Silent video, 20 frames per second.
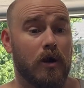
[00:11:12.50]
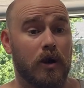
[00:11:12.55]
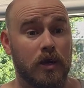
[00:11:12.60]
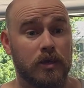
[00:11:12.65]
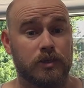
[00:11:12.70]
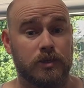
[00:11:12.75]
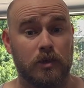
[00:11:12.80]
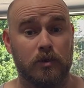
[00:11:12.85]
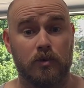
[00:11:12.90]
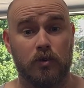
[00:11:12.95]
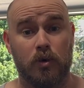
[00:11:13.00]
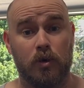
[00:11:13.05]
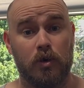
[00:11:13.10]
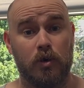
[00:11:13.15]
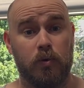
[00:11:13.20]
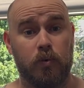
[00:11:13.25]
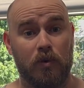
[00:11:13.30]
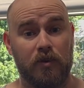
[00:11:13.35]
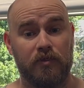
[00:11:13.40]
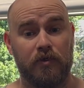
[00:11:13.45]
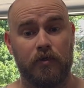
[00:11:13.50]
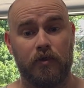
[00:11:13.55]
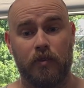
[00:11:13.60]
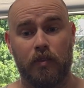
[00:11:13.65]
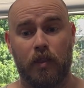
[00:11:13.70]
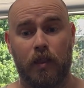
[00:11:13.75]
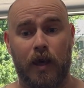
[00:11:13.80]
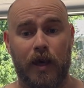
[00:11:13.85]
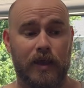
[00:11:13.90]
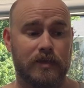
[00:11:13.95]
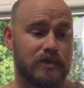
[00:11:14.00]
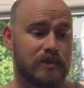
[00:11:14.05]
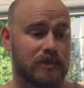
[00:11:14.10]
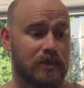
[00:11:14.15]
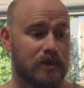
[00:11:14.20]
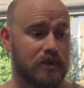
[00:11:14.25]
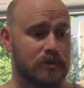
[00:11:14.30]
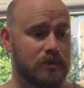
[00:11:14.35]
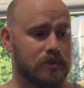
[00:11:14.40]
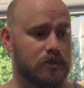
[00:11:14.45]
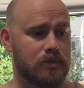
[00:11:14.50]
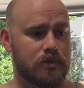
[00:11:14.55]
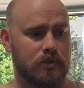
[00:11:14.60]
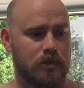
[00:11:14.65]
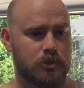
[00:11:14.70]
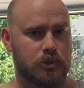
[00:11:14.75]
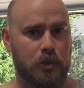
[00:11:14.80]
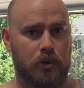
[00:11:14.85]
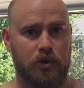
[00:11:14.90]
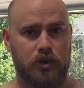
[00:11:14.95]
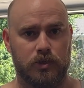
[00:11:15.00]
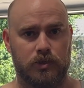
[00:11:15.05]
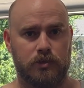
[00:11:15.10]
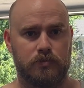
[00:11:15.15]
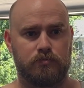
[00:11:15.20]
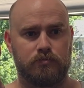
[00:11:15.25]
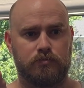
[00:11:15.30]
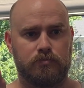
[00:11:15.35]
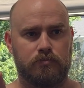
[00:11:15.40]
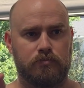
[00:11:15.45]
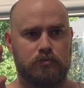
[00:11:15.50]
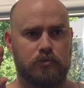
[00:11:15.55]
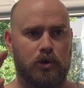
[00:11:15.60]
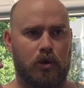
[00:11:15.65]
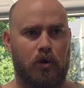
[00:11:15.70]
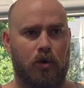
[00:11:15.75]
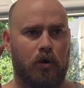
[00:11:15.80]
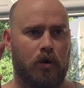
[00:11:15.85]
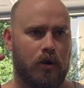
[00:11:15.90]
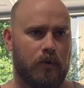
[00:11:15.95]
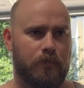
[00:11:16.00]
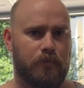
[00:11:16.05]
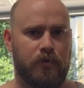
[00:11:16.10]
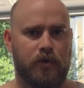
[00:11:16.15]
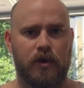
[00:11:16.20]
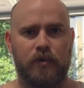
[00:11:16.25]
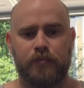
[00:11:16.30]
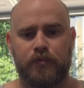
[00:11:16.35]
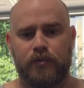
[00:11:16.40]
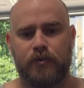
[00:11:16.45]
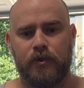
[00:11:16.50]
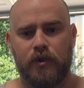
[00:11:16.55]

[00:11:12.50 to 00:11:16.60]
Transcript: So one of the last things as far as car prep